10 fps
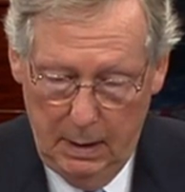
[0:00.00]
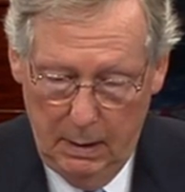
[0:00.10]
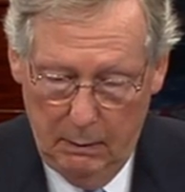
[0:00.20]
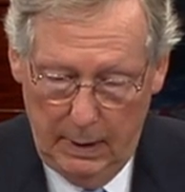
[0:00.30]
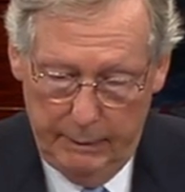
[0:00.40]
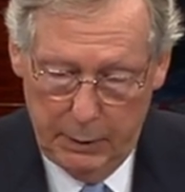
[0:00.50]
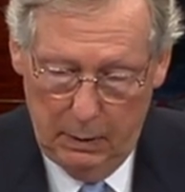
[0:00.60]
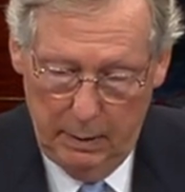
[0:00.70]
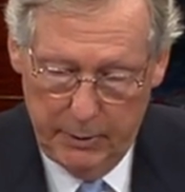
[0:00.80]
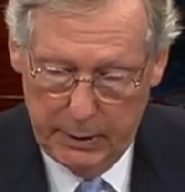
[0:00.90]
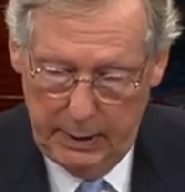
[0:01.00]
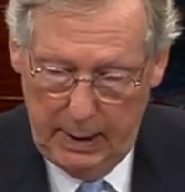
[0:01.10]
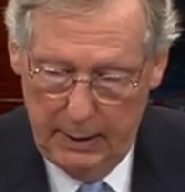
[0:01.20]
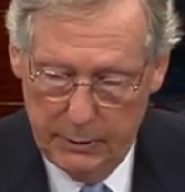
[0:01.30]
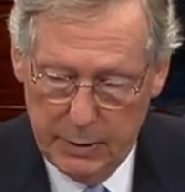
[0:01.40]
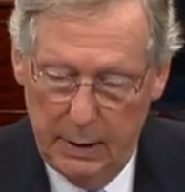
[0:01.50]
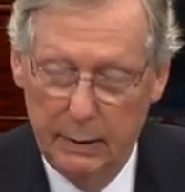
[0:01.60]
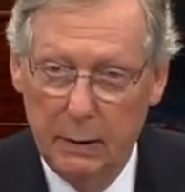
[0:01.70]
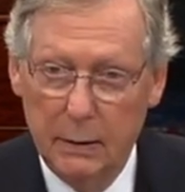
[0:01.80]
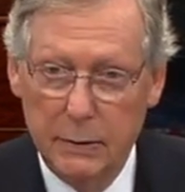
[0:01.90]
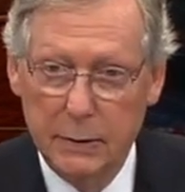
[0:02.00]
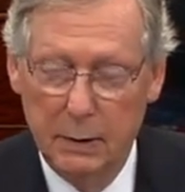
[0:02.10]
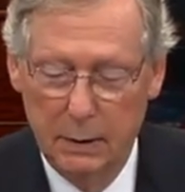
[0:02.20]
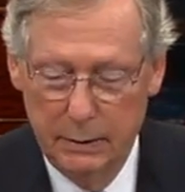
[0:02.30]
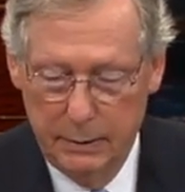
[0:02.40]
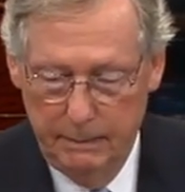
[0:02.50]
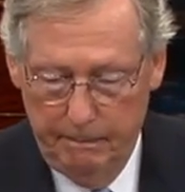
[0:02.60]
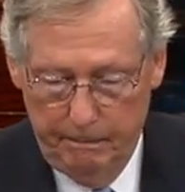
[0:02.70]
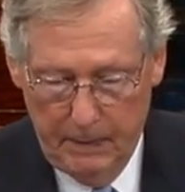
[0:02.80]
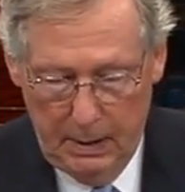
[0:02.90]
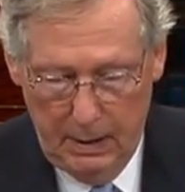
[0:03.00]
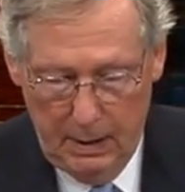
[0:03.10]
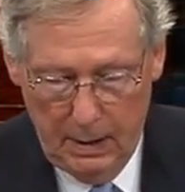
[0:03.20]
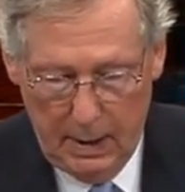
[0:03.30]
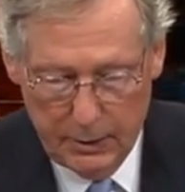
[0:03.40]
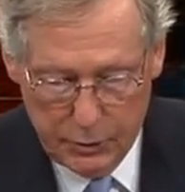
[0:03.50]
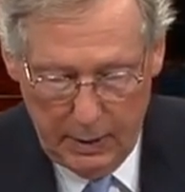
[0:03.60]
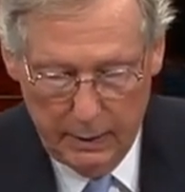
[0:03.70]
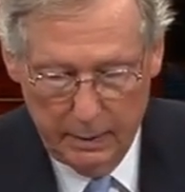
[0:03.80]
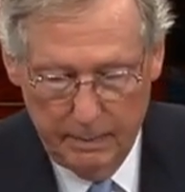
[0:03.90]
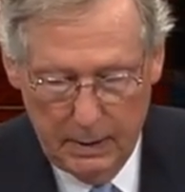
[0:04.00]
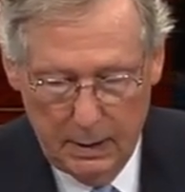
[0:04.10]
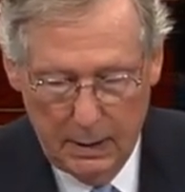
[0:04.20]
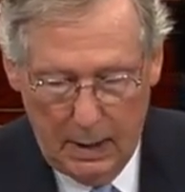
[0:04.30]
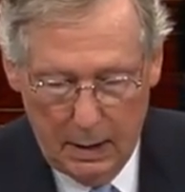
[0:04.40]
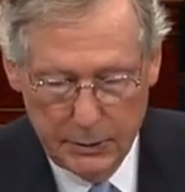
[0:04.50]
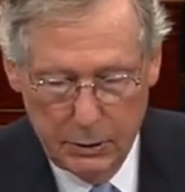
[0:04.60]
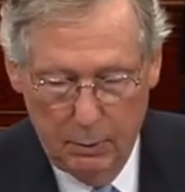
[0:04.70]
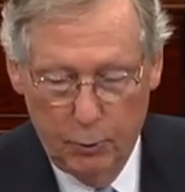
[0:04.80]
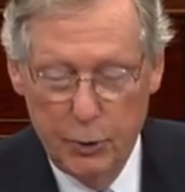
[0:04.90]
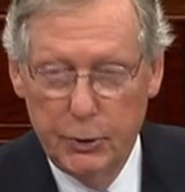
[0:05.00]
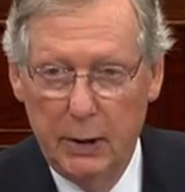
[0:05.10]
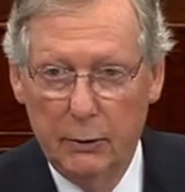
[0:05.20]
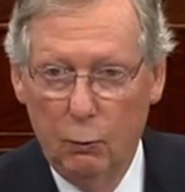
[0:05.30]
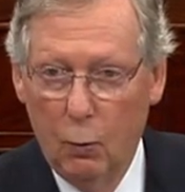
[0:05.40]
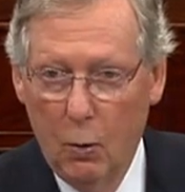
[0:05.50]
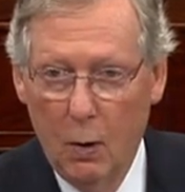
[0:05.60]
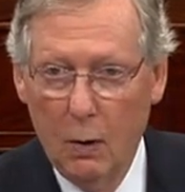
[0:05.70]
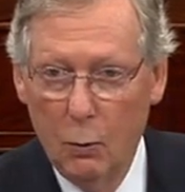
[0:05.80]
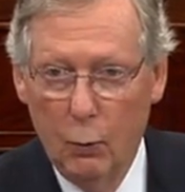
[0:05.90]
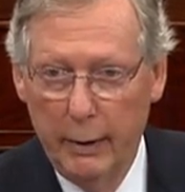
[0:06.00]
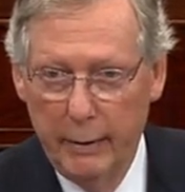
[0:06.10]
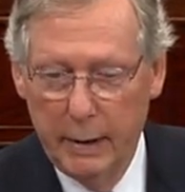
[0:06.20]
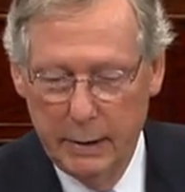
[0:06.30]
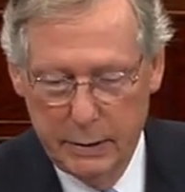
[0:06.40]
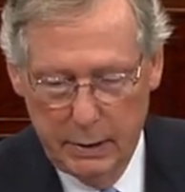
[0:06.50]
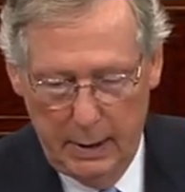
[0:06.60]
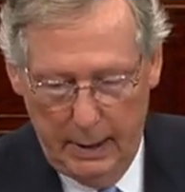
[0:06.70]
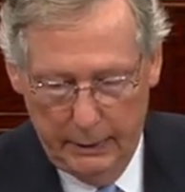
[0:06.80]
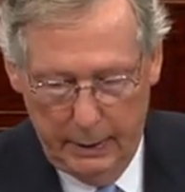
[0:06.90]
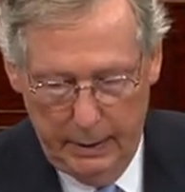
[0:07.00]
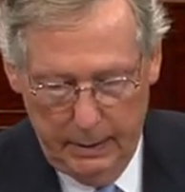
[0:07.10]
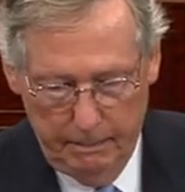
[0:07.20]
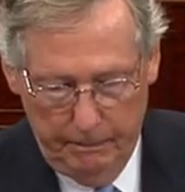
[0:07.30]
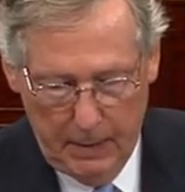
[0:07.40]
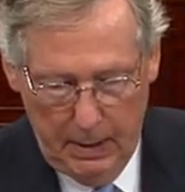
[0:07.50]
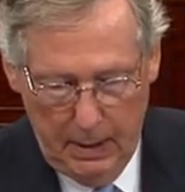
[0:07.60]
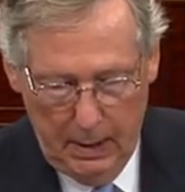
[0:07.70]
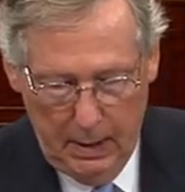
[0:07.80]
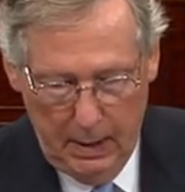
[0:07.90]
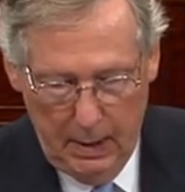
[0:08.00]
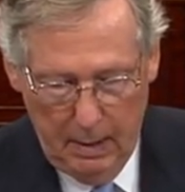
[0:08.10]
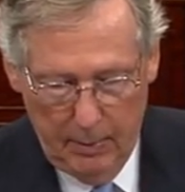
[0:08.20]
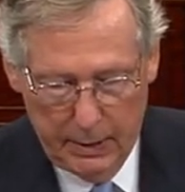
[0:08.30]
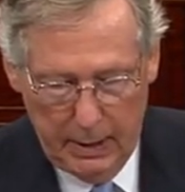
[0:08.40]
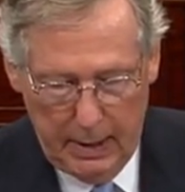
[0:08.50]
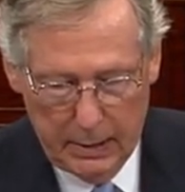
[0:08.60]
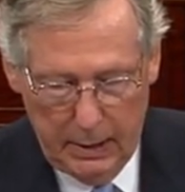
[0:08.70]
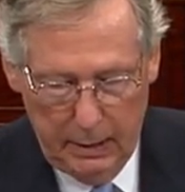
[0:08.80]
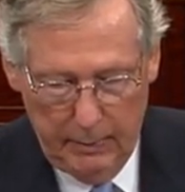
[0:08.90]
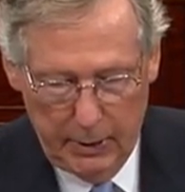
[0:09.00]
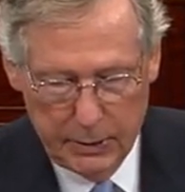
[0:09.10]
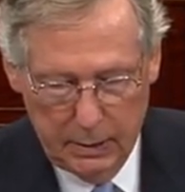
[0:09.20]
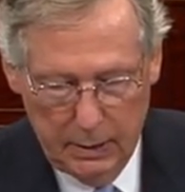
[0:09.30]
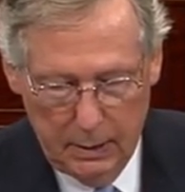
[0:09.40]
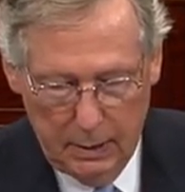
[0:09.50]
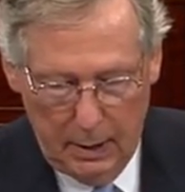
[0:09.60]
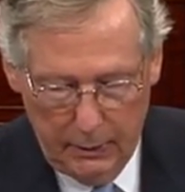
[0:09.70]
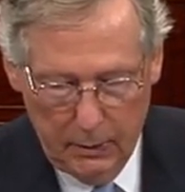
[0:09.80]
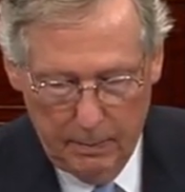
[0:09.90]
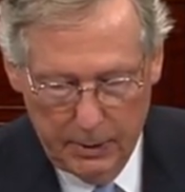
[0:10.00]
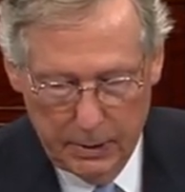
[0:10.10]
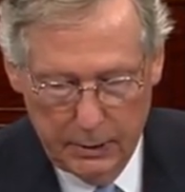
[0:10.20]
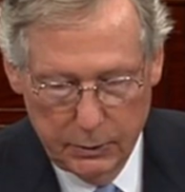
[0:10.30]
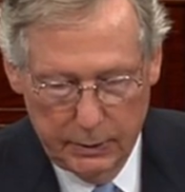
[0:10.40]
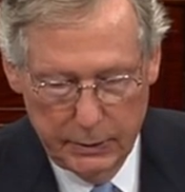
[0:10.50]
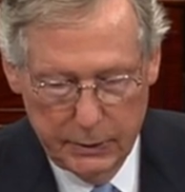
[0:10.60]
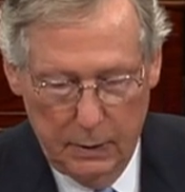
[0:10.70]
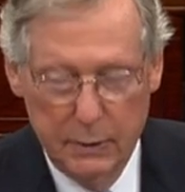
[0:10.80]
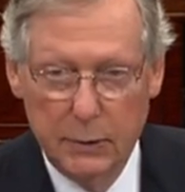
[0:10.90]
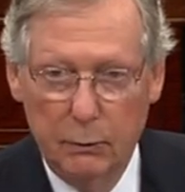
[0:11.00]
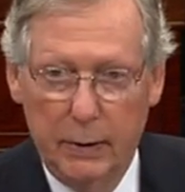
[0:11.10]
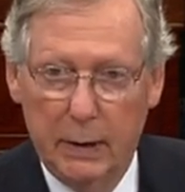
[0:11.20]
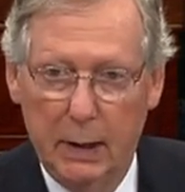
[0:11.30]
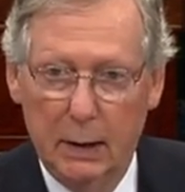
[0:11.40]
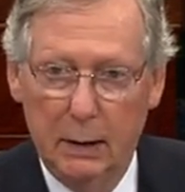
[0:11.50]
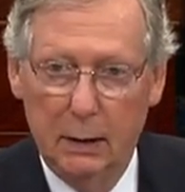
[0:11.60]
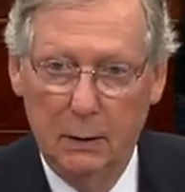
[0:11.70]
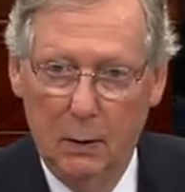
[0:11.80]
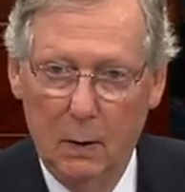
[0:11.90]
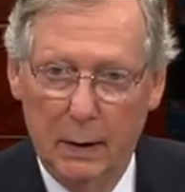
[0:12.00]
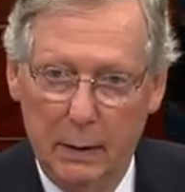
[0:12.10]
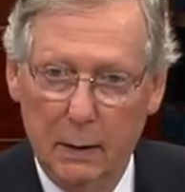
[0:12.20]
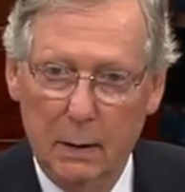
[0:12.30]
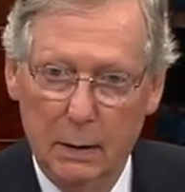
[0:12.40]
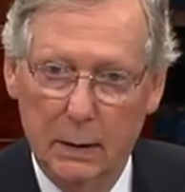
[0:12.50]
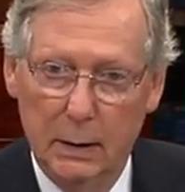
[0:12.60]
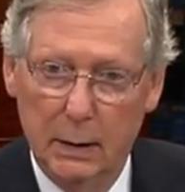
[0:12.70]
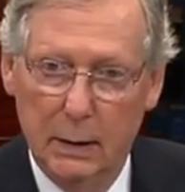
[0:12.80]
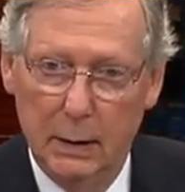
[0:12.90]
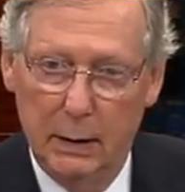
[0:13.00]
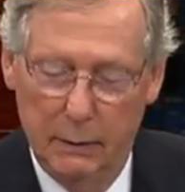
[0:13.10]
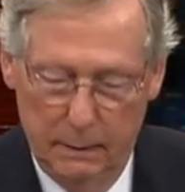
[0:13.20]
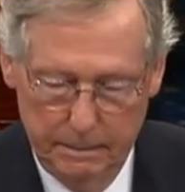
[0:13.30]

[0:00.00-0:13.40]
What I've told them is that I understand their concerns, I share them, I also appreciate the war weariness out there, but then I tell them there's other potential concerns that we can't ignore here either.